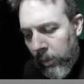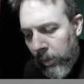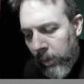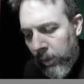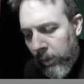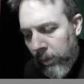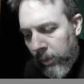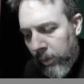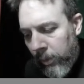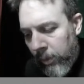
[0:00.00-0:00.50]
I'm
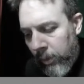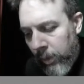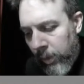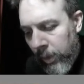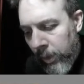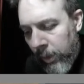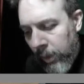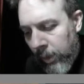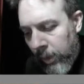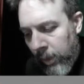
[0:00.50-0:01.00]
going to
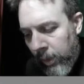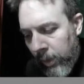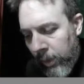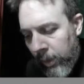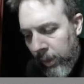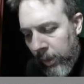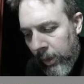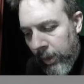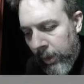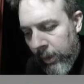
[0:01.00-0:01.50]
stick
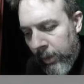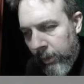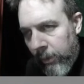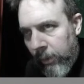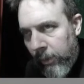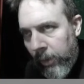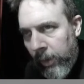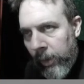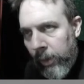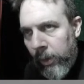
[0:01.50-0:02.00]
the
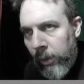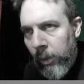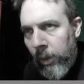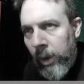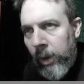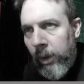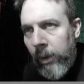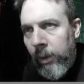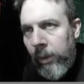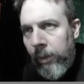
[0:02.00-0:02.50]
negative in
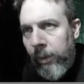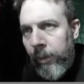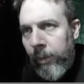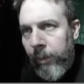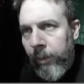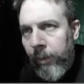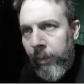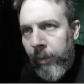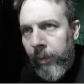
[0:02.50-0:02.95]
the rail.